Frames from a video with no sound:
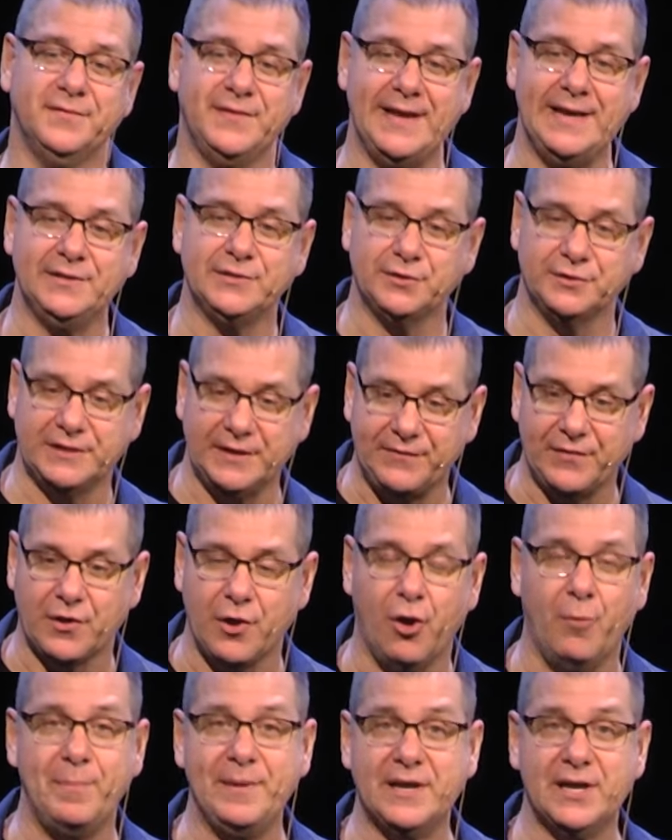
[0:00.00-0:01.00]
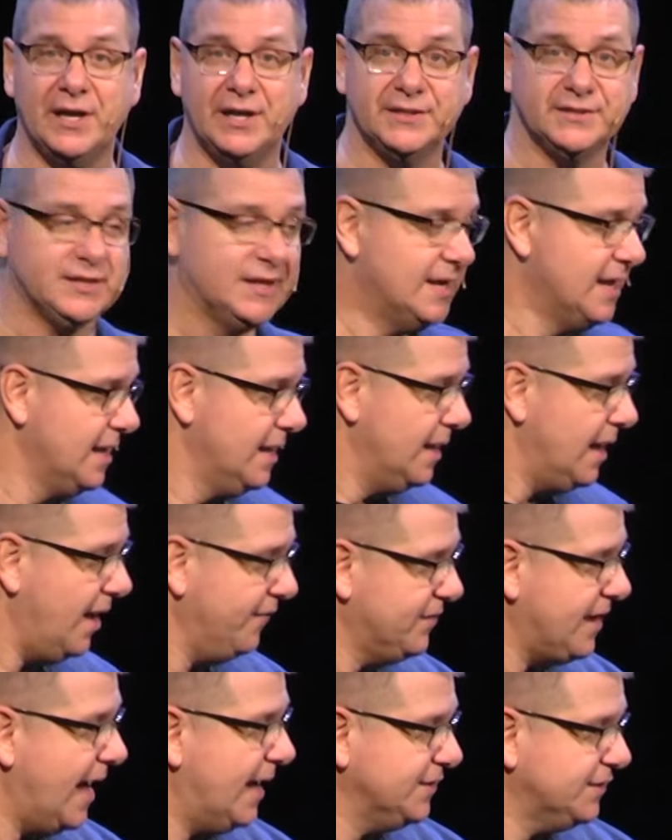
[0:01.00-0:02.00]
things are difficult because
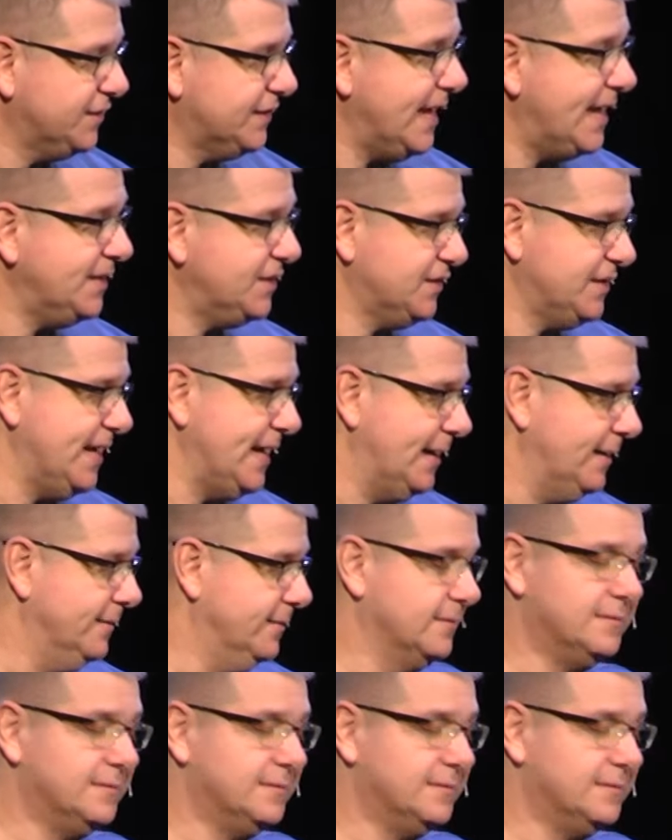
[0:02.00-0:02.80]
of God's testing,